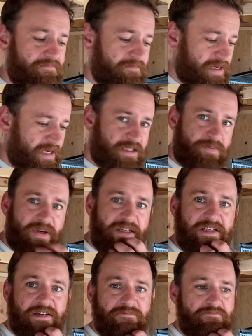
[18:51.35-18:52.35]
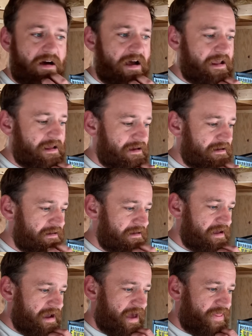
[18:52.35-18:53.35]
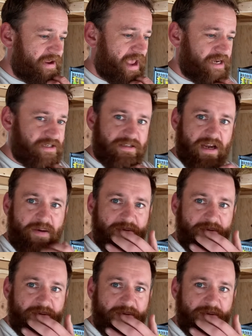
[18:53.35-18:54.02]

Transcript: Easy peasy. I think Hatching Time